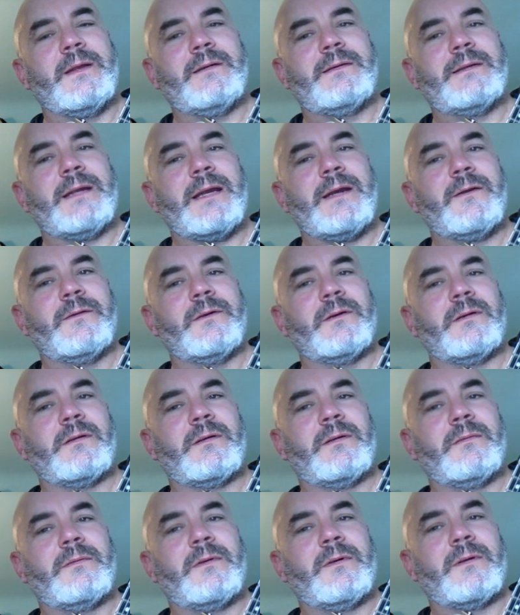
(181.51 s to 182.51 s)
say on
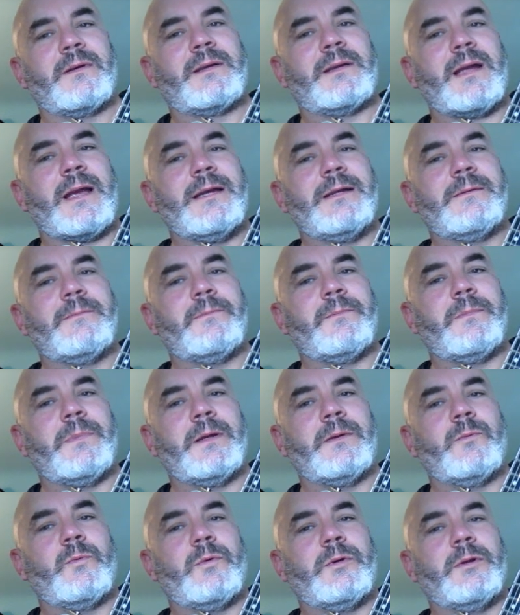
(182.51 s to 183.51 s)
their site,
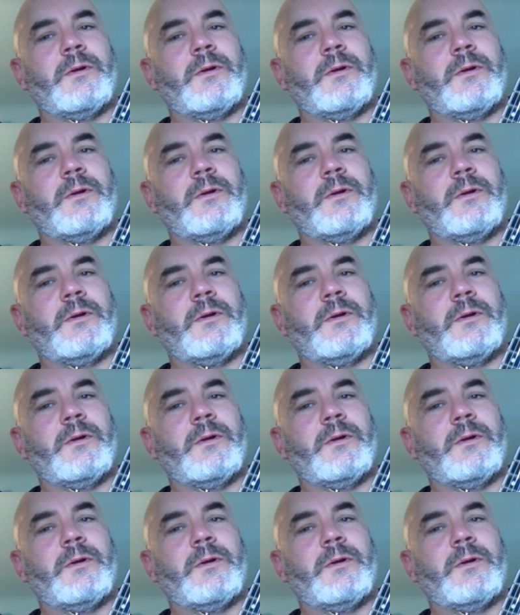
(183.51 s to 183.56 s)
but